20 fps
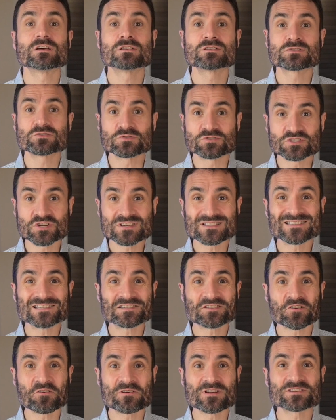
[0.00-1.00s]
So just this
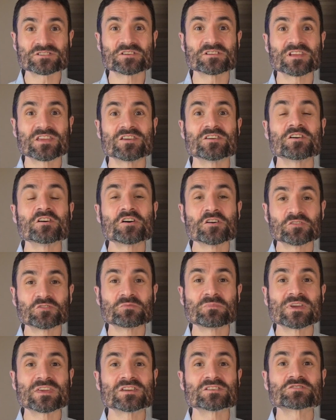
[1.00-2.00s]
correction here to
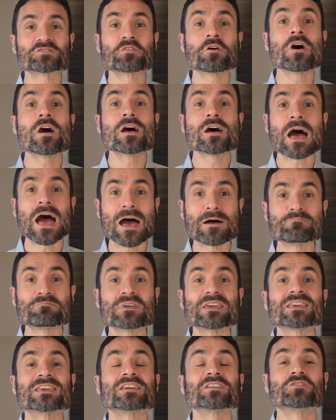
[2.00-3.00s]
making sure I'm
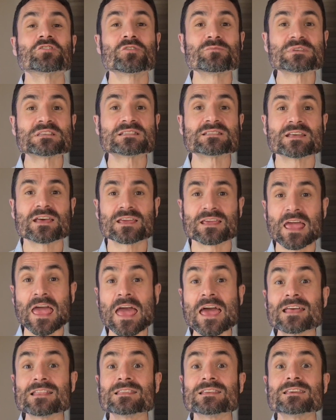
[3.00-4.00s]
making no mistake,
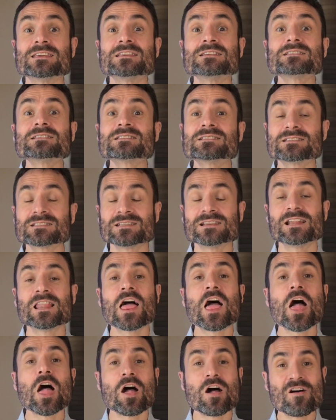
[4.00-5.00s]
and it's still
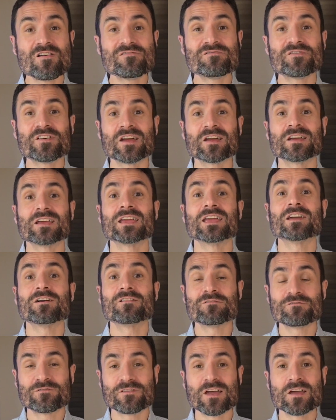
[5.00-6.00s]
a very,
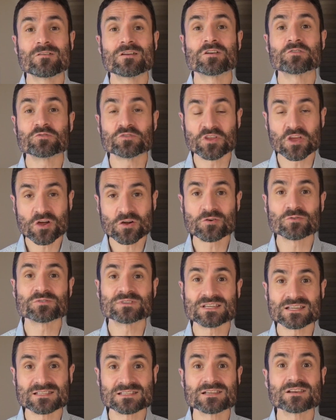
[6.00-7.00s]
very good
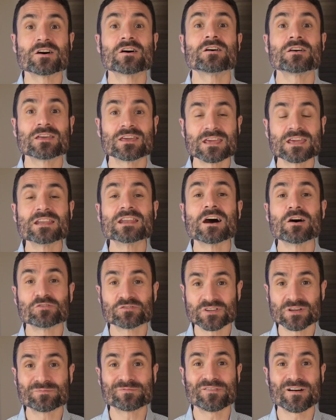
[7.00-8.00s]
contender in our
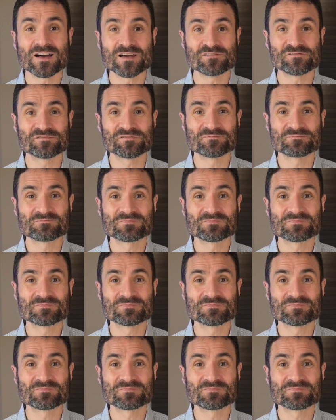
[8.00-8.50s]
top 5.